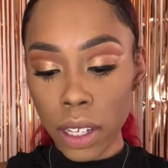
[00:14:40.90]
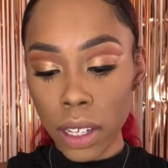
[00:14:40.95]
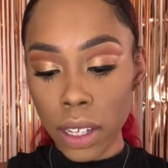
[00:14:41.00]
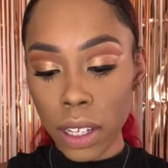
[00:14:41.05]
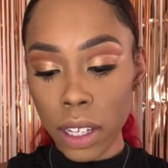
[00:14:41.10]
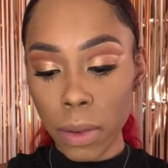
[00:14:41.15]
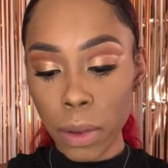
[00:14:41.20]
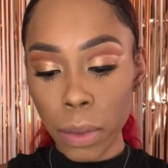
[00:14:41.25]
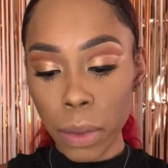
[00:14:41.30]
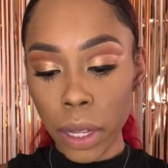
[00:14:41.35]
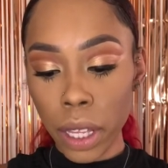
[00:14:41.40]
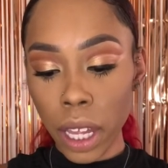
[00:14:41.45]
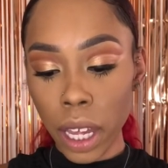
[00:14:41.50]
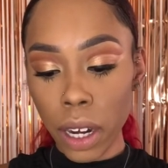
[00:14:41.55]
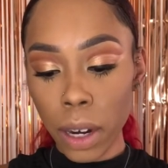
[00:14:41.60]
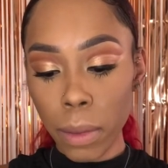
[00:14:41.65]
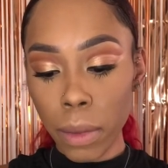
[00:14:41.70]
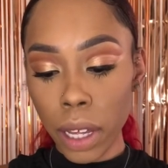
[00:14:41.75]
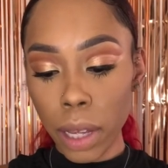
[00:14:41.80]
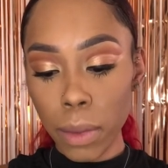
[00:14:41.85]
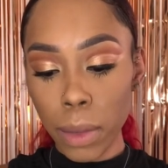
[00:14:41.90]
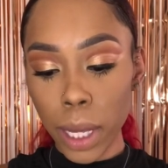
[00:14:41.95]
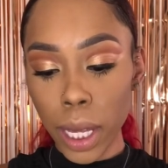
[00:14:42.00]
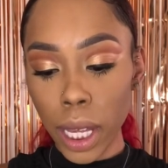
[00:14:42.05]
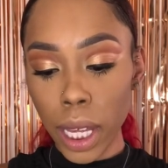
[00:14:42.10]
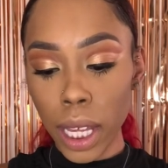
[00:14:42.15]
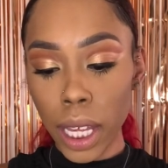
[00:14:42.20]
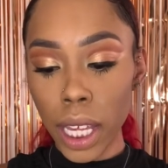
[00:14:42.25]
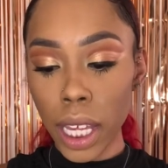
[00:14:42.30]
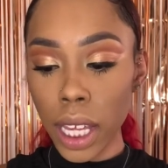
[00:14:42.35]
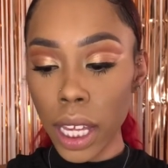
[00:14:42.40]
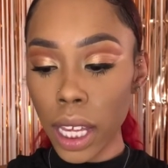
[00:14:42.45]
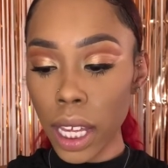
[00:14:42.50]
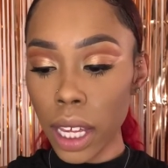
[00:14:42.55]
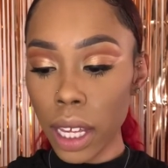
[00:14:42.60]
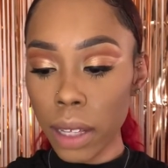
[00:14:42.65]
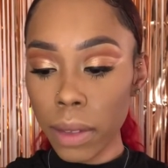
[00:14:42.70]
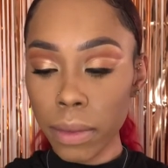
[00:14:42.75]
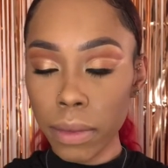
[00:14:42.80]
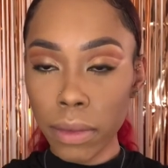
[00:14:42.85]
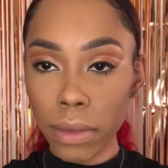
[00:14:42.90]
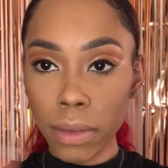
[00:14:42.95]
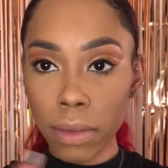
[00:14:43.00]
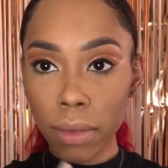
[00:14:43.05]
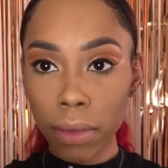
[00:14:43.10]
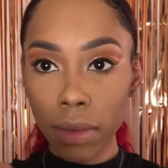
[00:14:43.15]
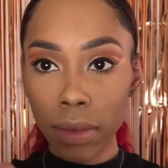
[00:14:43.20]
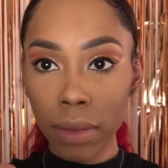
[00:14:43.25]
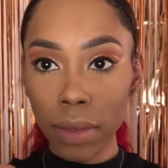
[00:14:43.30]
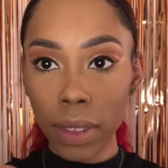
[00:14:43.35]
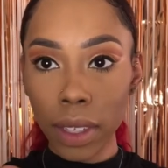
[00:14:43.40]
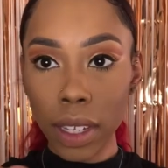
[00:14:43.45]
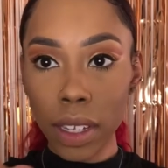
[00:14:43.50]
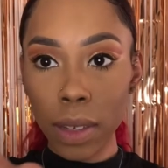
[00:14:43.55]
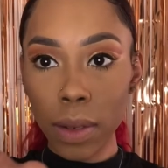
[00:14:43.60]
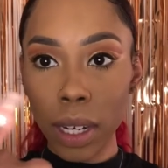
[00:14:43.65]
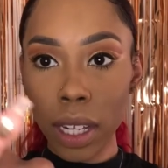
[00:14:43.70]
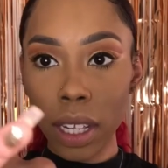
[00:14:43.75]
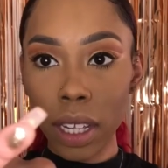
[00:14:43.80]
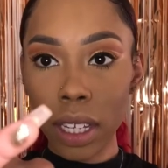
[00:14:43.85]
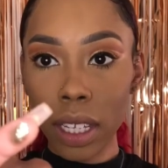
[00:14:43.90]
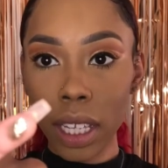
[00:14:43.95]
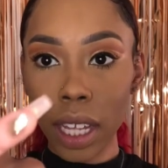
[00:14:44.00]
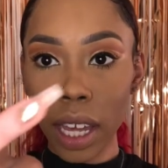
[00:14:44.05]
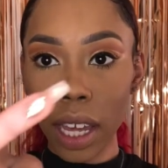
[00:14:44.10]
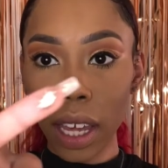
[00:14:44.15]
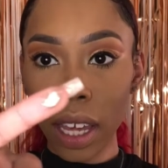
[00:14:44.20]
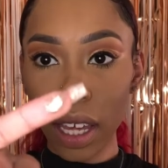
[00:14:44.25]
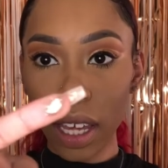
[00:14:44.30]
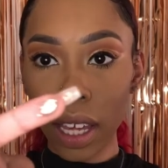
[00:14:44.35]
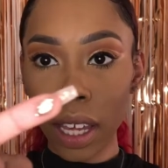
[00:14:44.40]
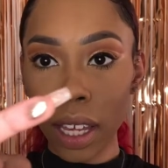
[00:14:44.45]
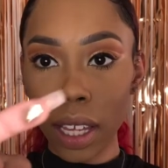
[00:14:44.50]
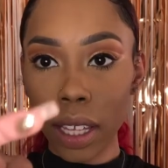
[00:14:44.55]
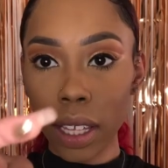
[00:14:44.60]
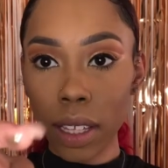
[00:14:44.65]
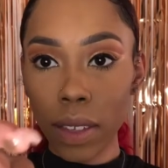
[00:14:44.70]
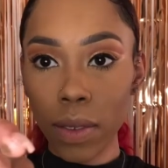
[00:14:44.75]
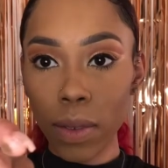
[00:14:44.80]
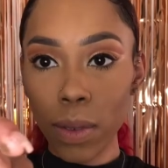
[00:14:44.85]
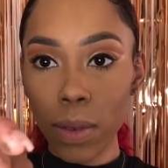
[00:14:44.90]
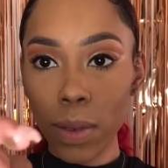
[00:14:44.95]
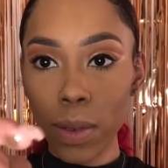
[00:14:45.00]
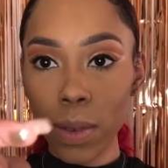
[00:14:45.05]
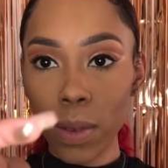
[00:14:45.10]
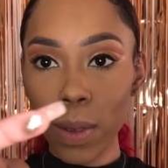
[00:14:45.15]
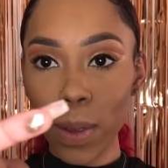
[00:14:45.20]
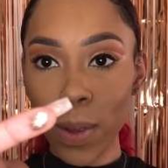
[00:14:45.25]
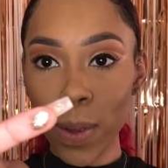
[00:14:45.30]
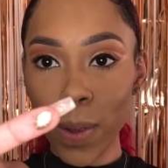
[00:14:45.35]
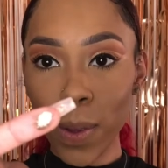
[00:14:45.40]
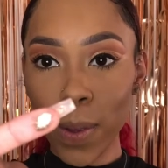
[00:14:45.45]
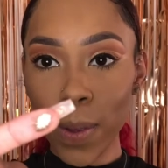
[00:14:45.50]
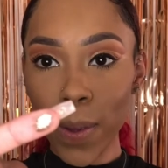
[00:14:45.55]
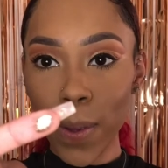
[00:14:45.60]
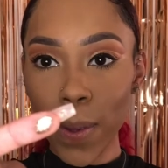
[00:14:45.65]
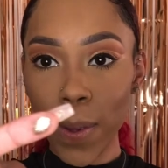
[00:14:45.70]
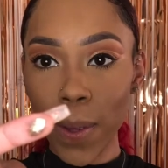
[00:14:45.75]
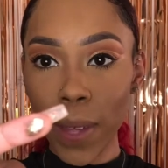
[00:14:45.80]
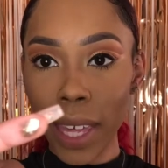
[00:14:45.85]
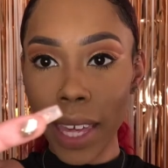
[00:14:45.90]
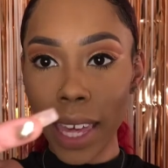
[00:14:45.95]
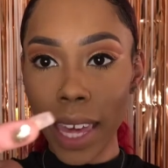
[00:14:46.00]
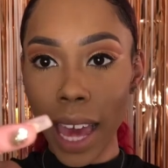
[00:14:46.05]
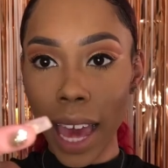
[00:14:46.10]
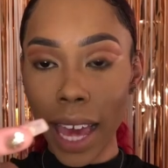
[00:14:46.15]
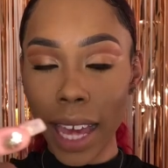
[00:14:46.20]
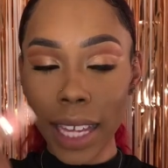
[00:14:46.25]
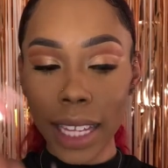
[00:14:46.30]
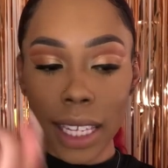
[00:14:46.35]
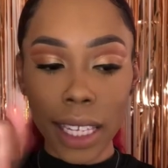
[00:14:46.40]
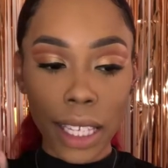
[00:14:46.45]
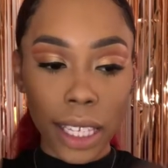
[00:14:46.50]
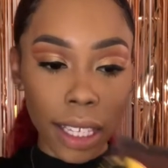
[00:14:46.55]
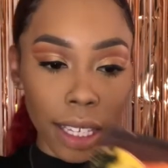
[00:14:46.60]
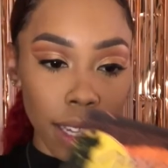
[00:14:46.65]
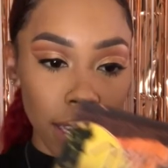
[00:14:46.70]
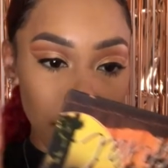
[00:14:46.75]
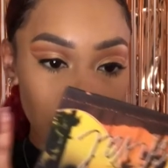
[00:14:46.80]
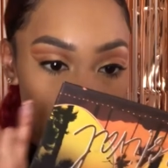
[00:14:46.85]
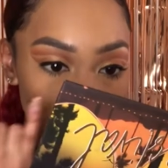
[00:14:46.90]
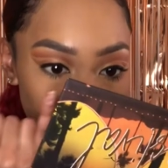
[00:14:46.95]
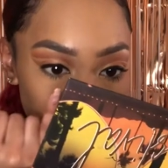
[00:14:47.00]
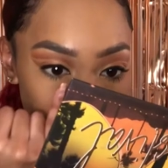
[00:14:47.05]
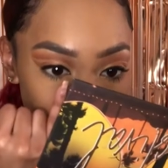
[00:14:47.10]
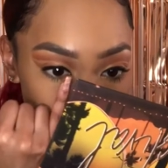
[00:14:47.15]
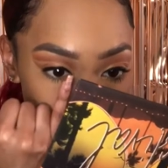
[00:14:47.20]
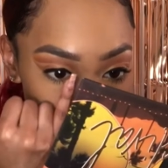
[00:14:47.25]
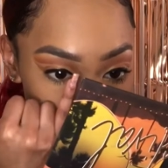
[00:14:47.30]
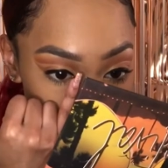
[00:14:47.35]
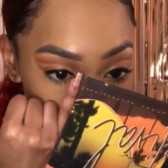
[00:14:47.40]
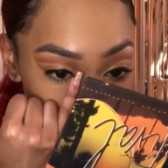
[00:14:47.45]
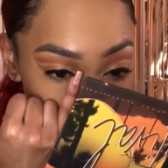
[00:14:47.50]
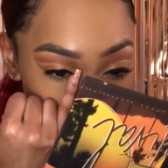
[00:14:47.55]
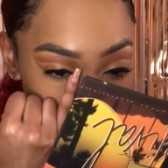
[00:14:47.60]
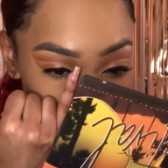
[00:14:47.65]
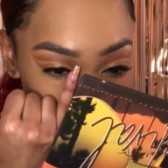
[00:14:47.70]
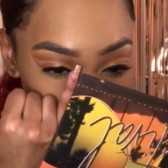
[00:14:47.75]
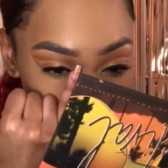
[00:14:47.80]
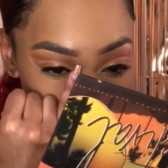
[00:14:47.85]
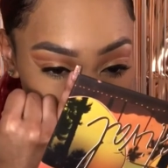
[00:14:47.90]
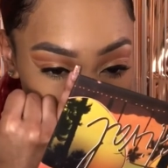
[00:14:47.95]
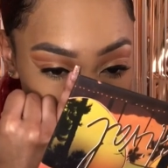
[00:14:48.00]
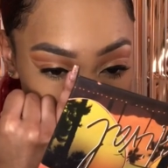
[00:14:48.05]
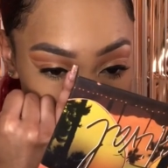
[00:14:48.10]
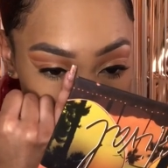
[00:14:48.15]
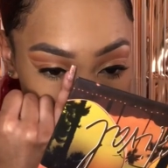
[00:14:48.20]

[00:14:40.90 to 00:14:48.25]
So I'm gonna put that on my pinky. That's what it looks like. Ooh, yes. And we're just gonna lightly